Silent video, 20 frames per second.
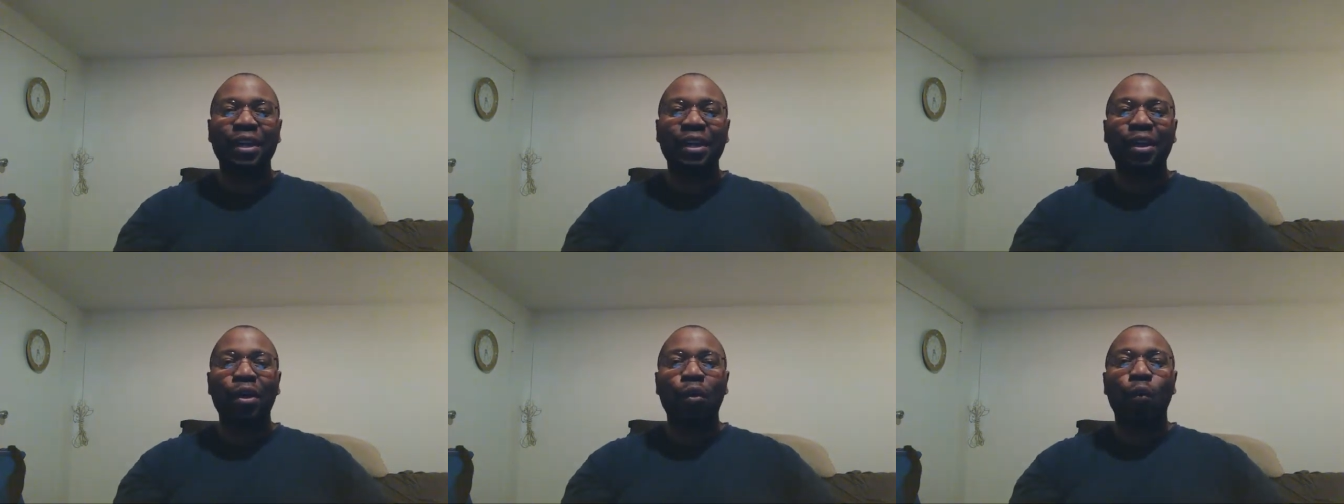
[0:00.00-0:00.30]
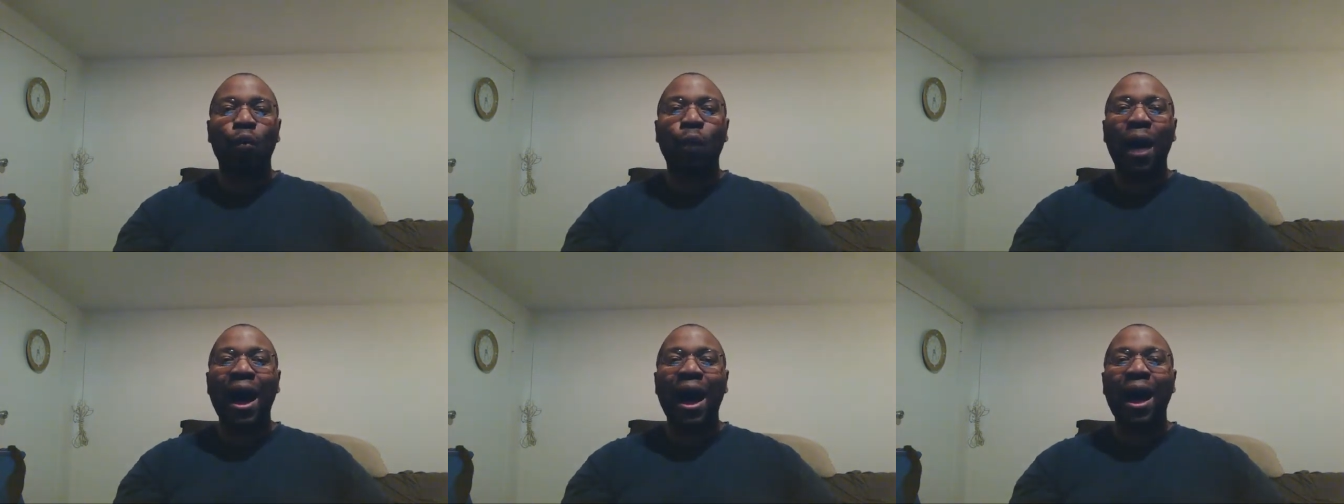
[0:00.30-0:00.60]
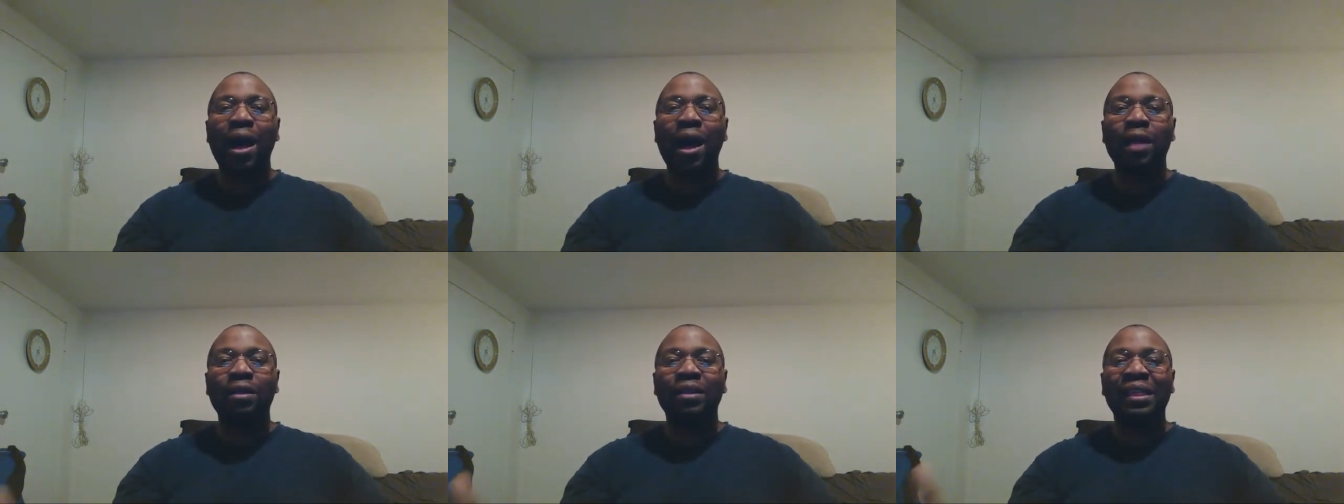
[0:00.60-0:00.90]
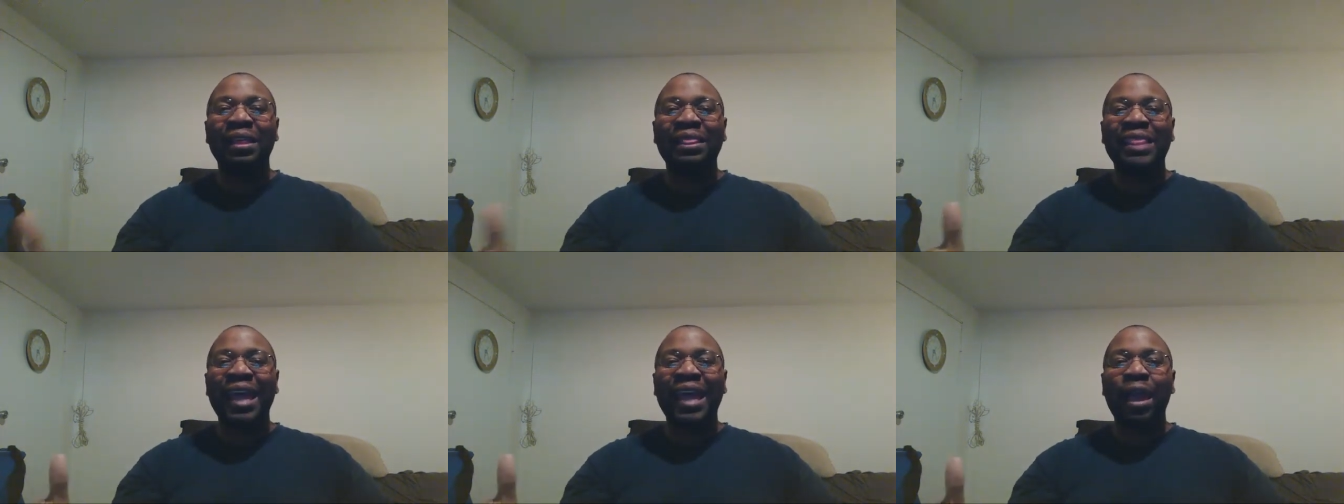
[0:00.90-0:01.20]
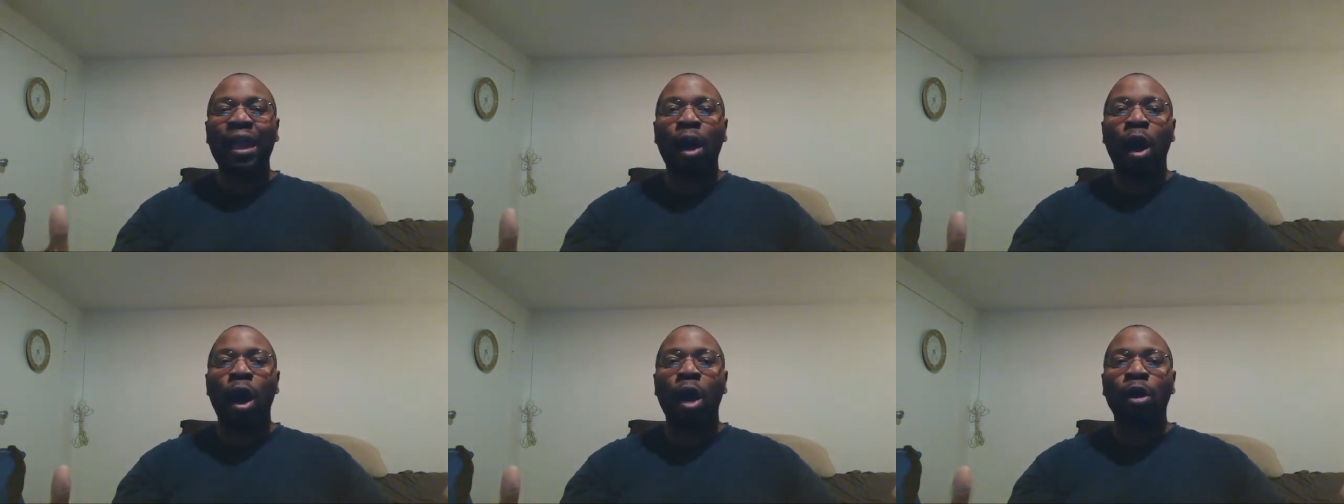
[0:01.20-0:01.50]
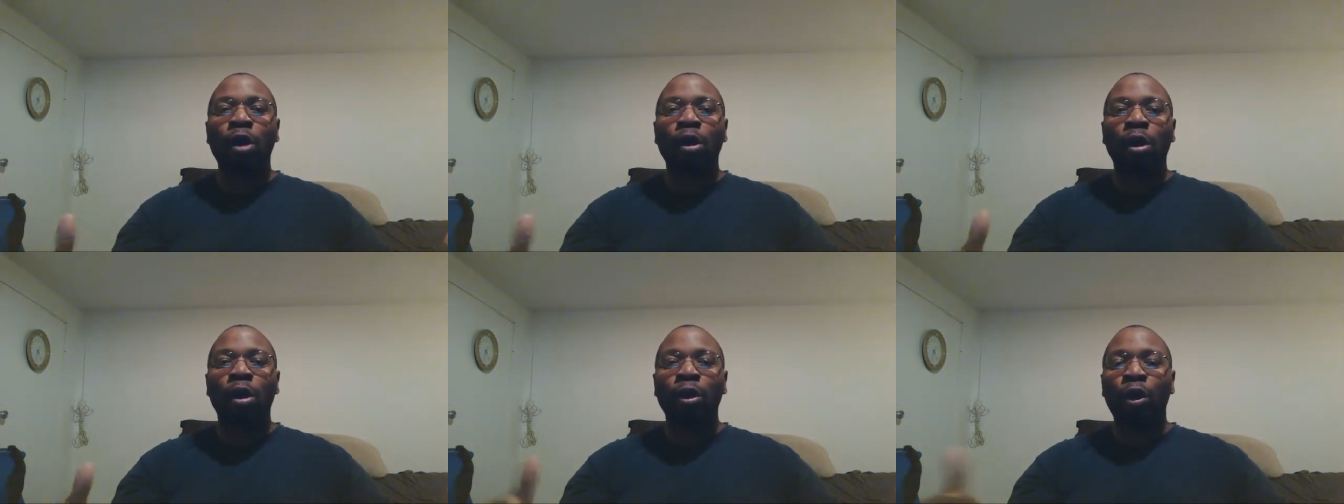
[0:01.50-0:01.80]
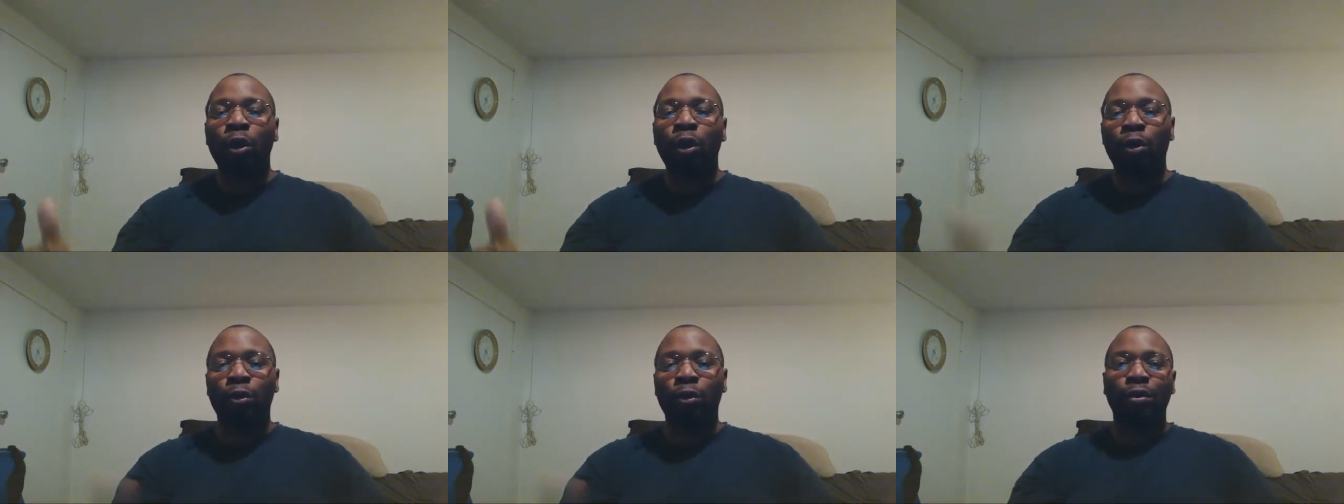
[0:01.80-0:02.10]
while they are on
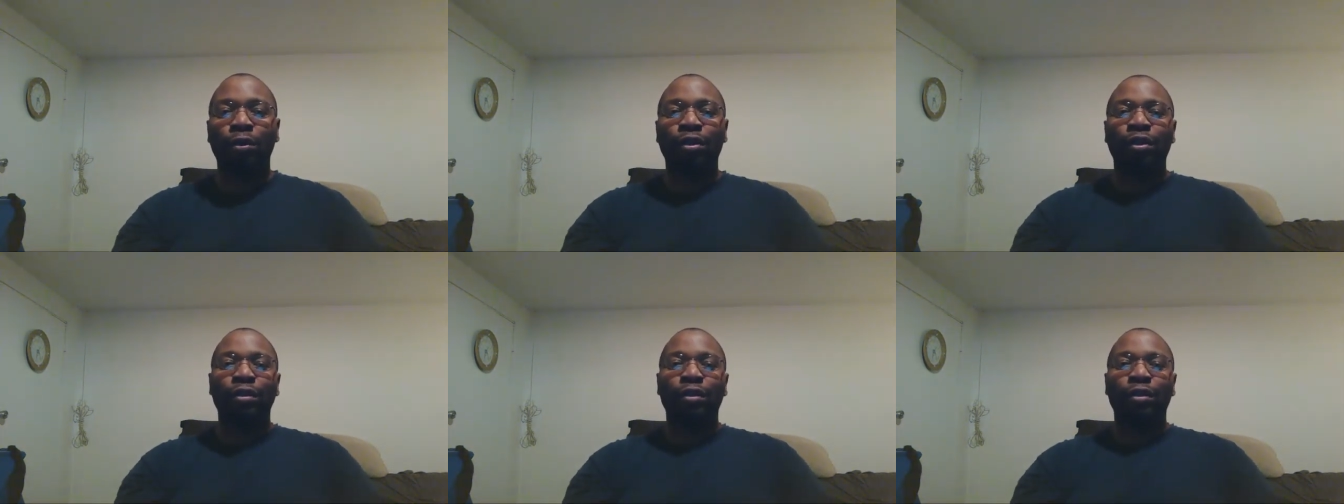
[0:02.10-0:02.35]
earth.